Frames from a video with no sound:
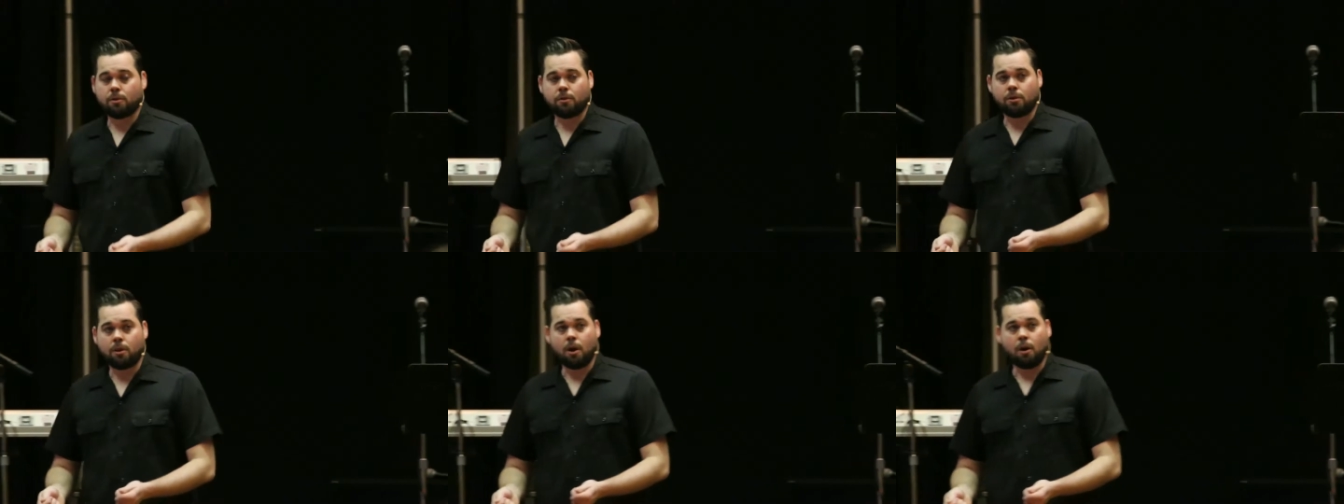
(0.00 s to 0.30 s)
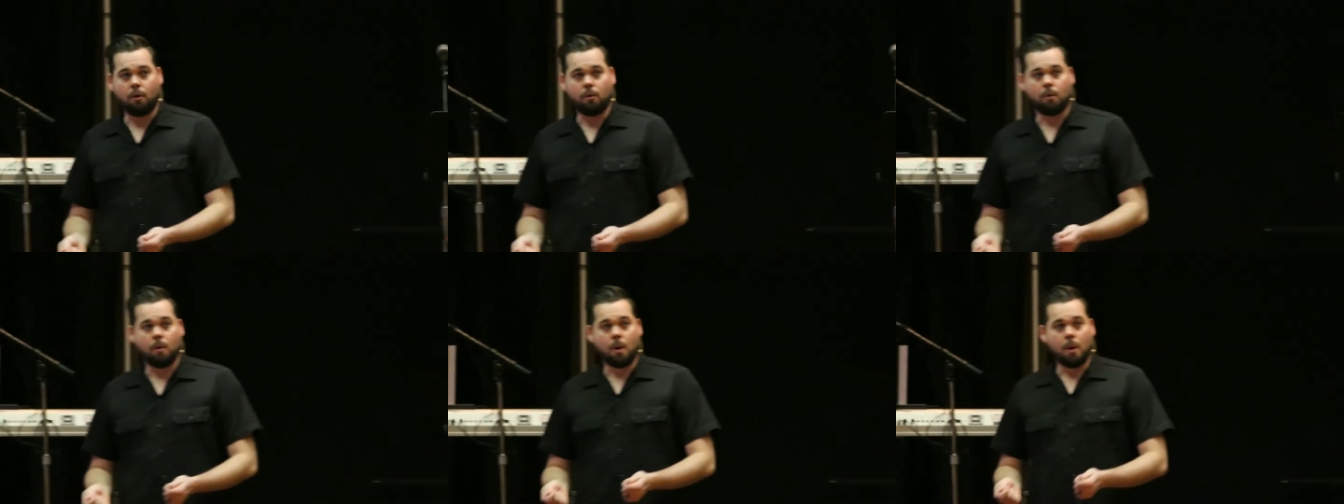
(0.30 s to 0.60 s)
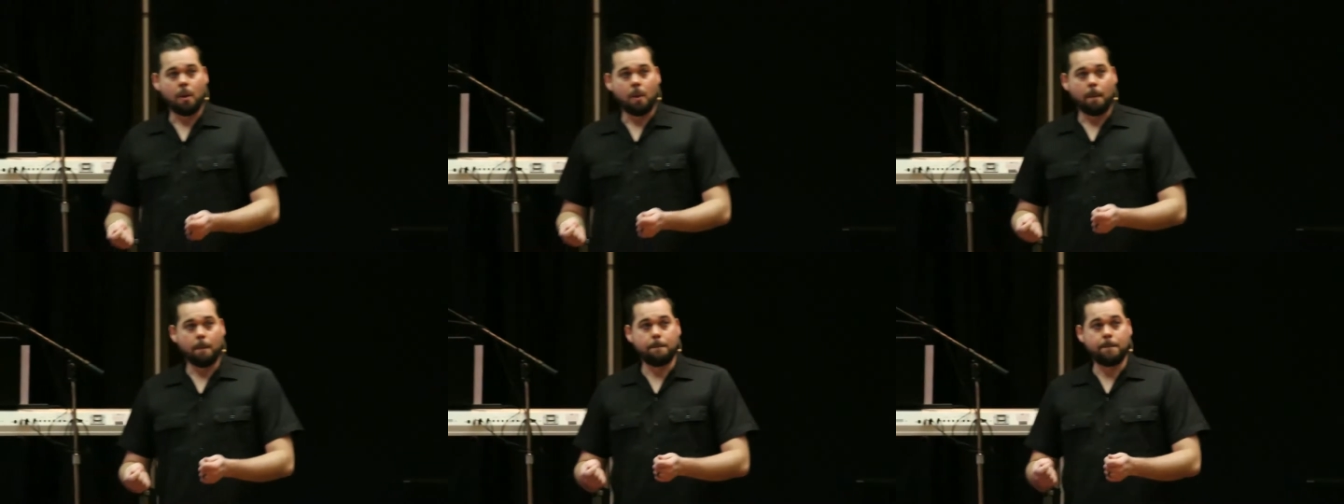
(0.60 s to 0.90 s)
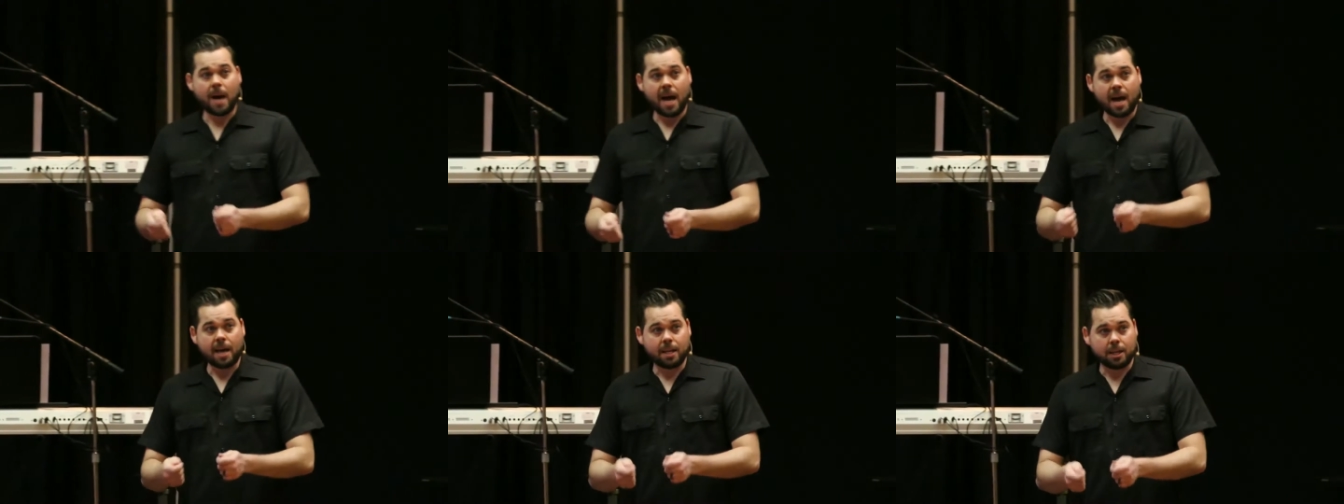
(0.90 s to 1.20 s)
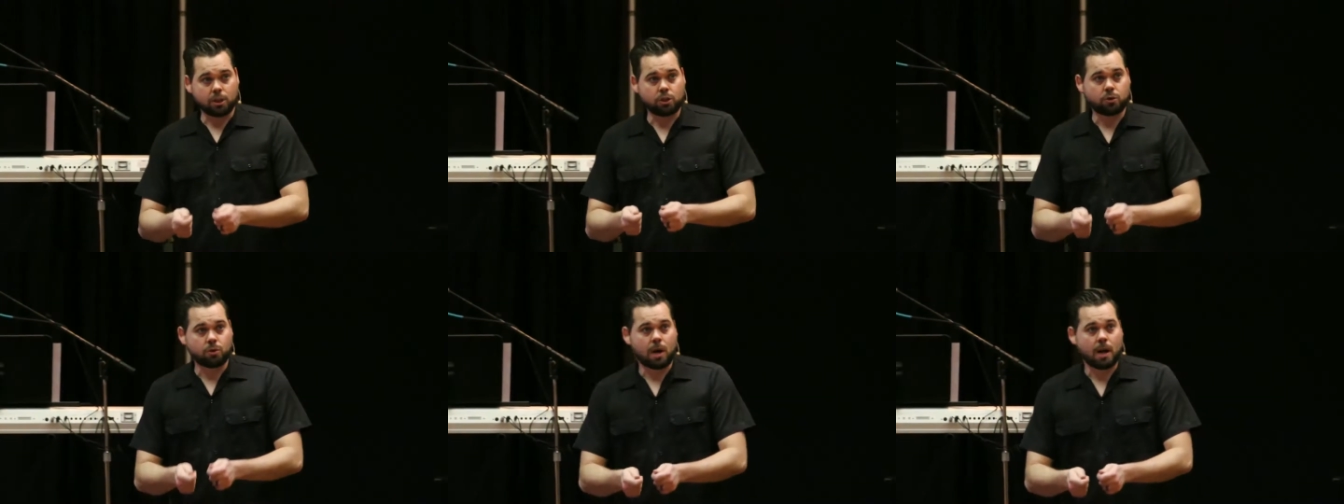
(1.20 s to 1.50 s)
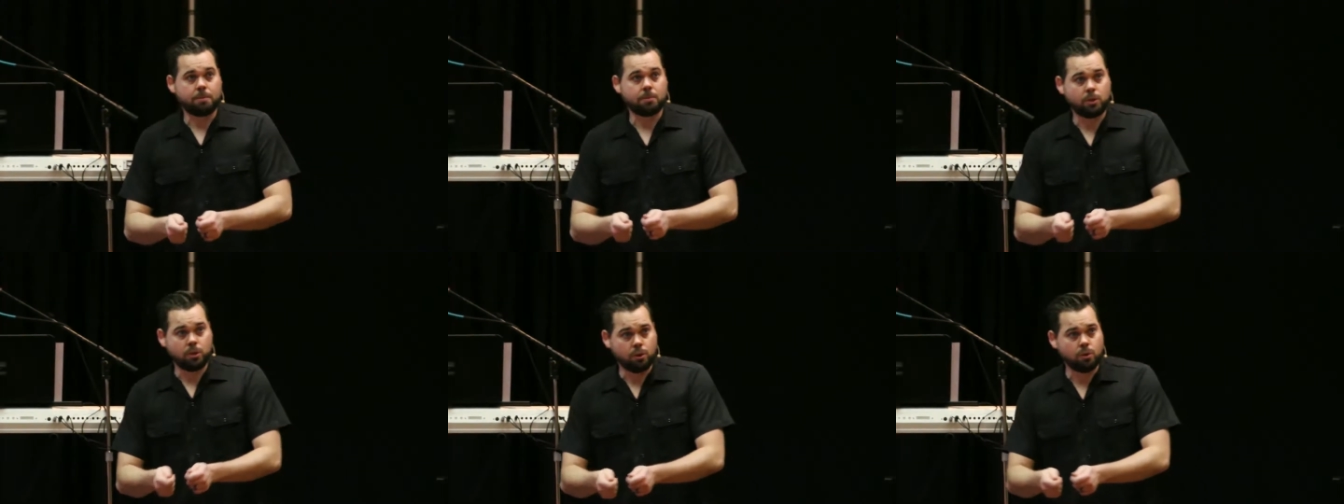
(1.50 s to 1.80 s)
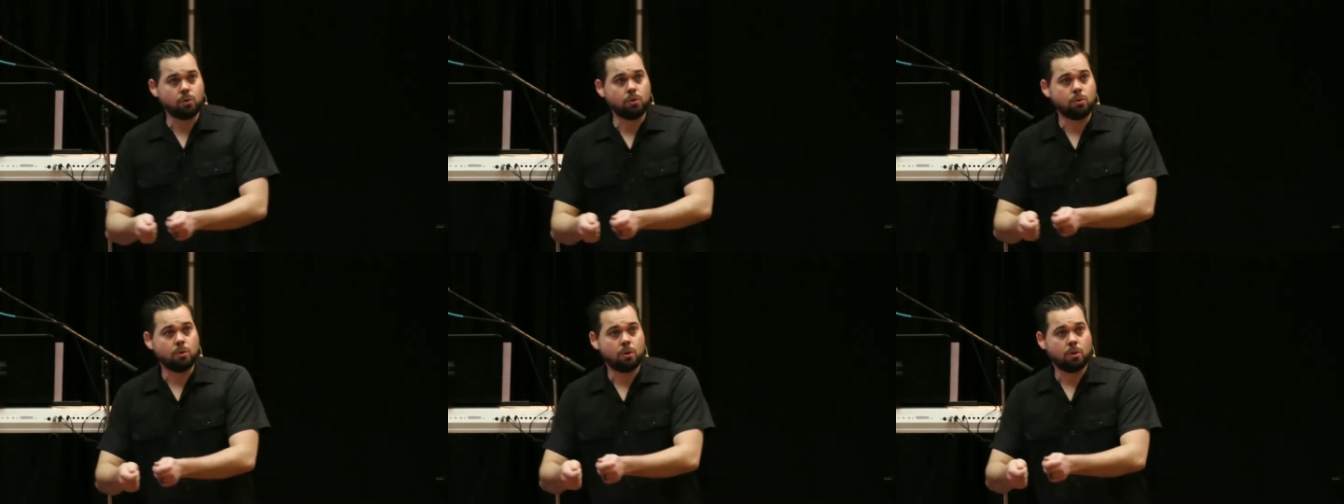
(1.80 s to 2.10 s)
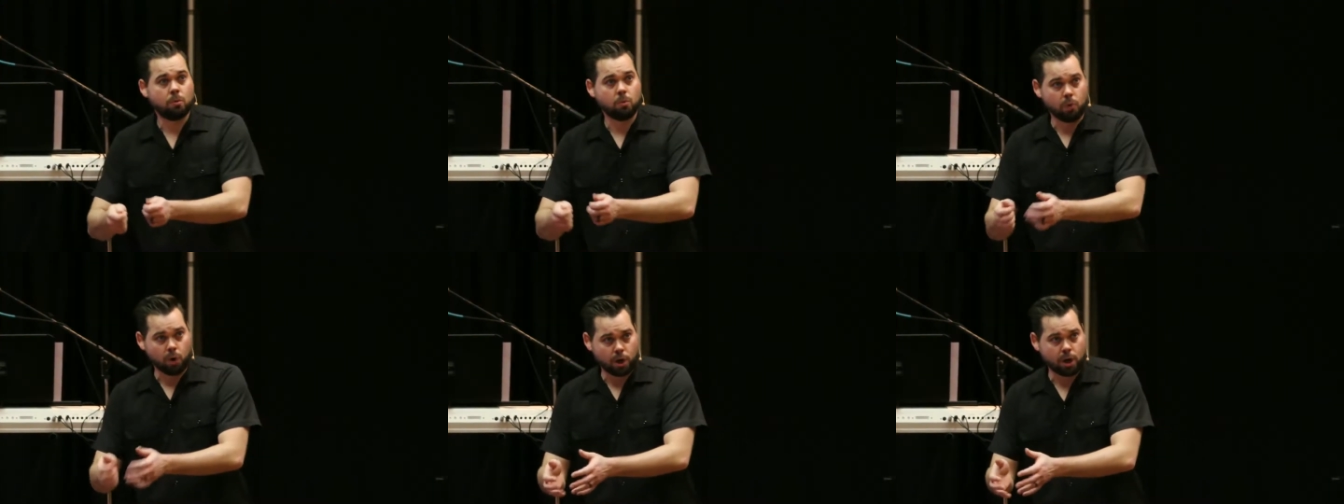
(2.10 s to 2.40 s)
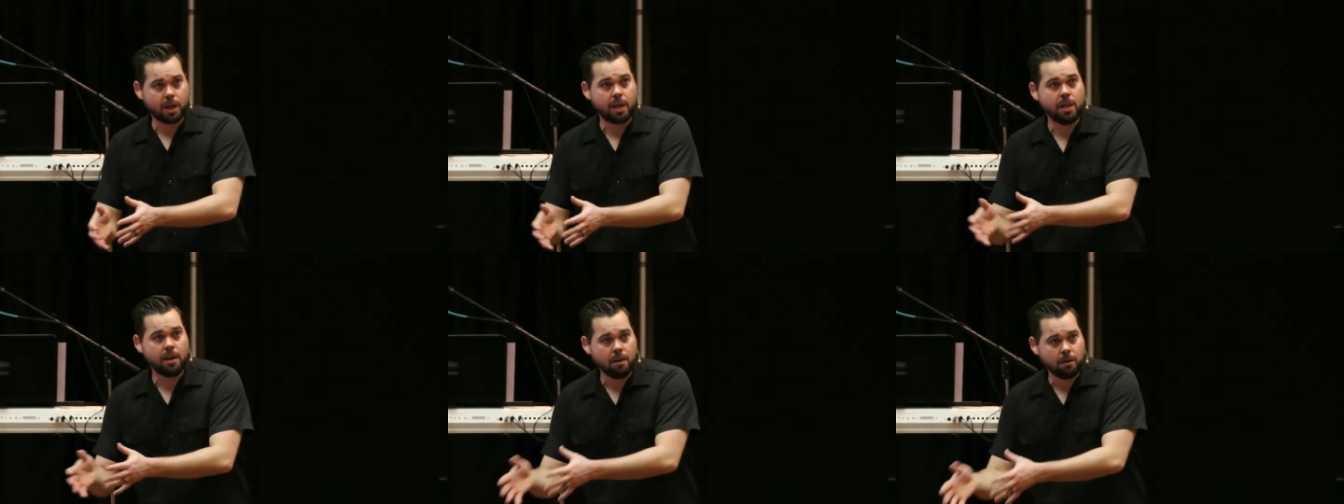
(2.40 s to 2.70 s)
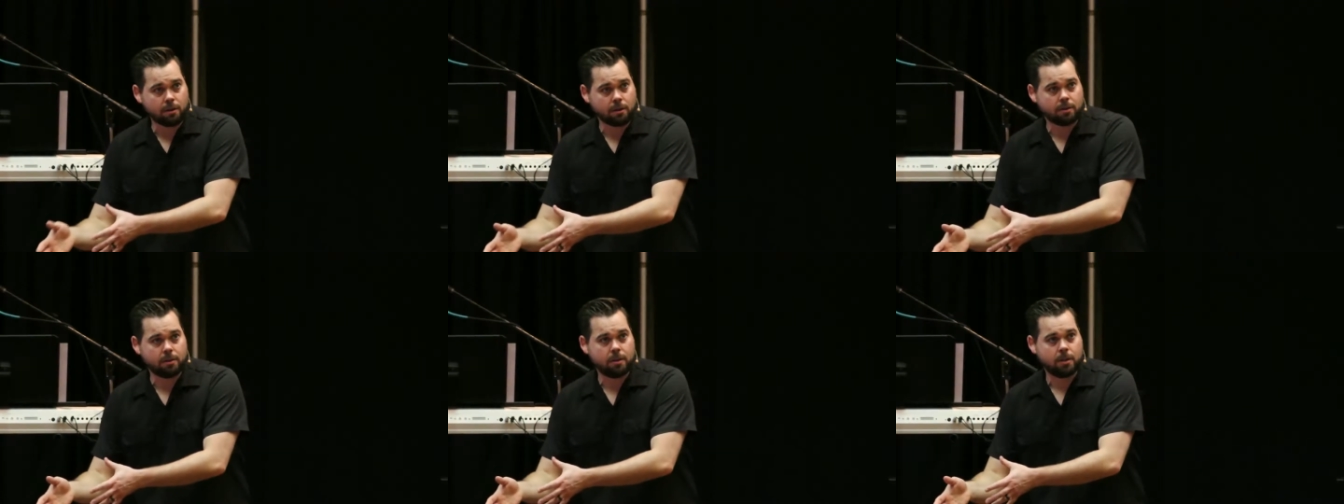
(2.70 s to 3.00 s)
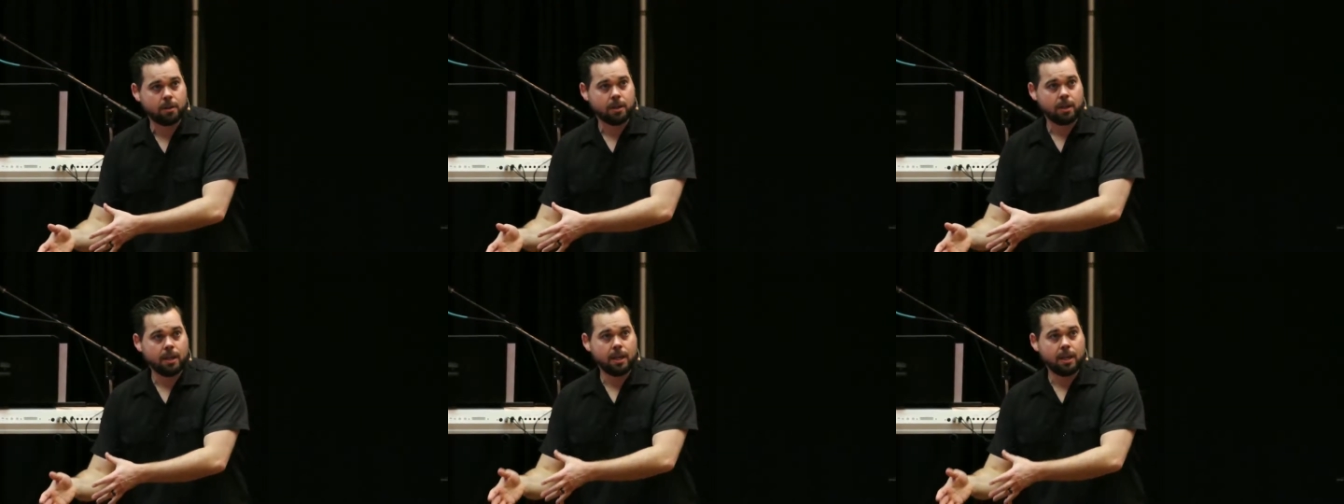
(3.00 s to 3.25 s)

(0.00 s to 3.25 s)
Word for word: no, no. By his stripes you were healed.